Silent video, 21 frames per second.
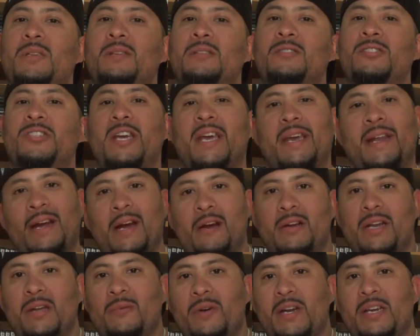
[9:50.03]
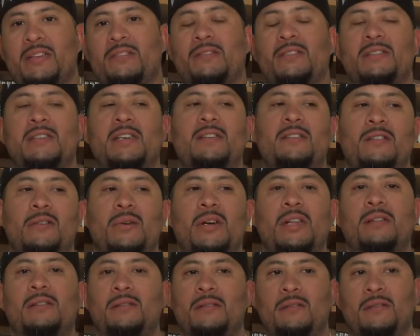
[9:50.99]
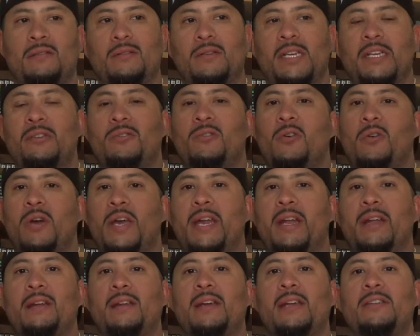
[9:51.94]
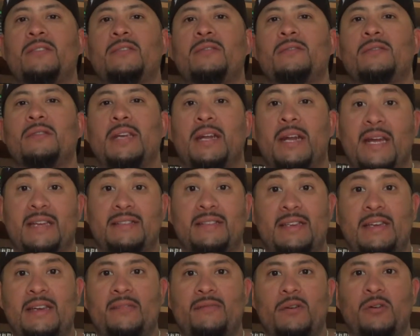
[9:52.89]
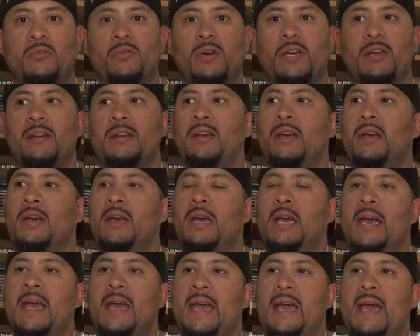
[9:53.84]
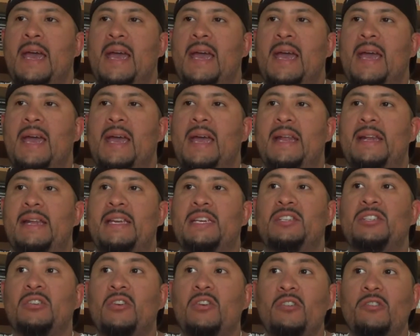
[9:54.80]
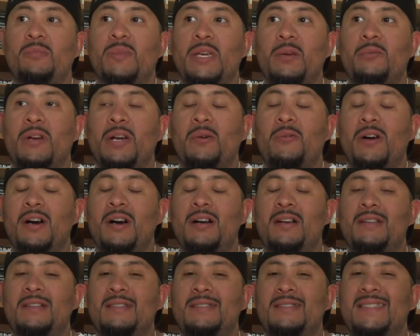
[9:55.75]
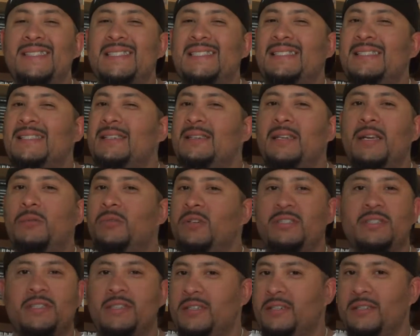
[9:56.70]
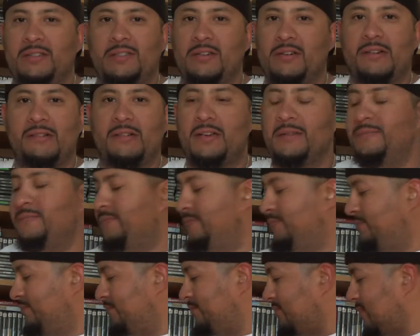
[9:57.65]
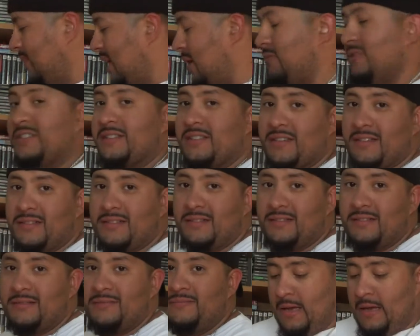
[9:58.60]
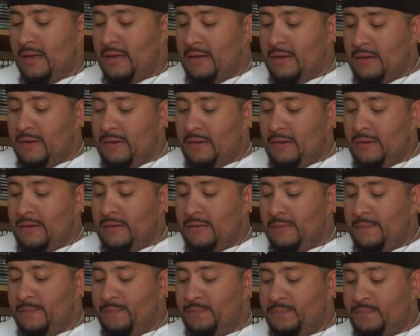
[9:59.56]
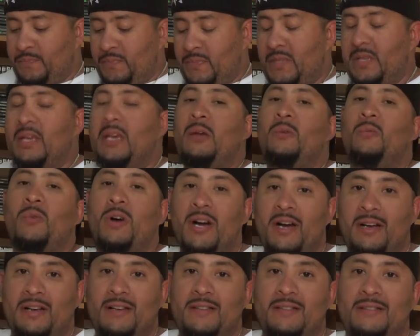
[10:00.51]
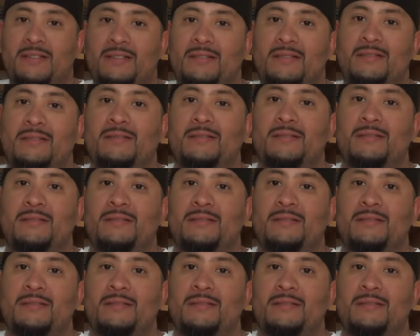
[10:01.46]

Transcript: check it out anyway. So I said, you know what? Can you go get it? Can I see it real quick? And he showed me what it was, and it wasn't an Atari. It was this. It was